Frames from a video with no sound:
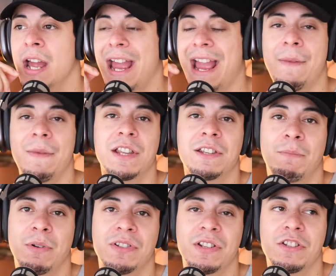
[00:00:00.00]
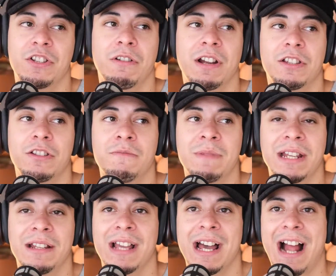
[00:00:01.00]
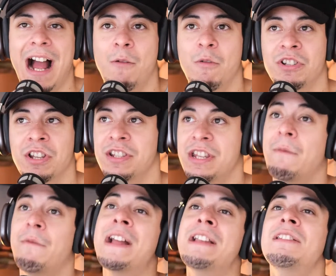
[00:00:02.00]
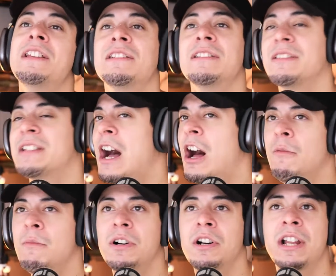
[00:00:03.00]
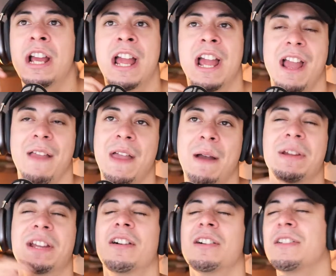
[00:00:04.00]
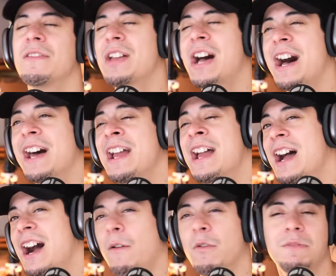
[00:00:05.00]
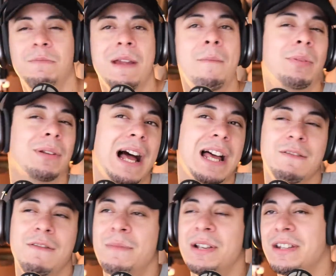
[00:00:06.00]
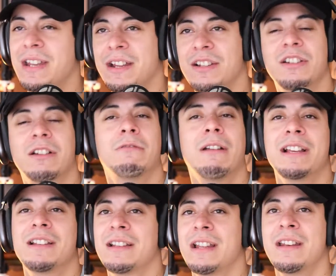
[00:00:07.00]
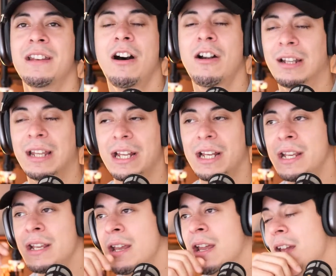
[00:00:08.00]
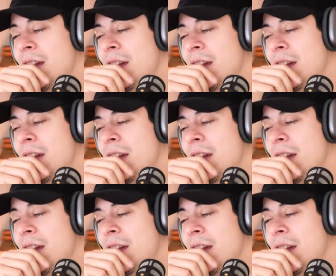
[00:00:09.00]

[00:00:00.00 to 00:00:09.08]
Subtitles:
And this person took it to mean that I was defending the Talmud and that because of that, I was being blasphemous against Christ and Our Lady.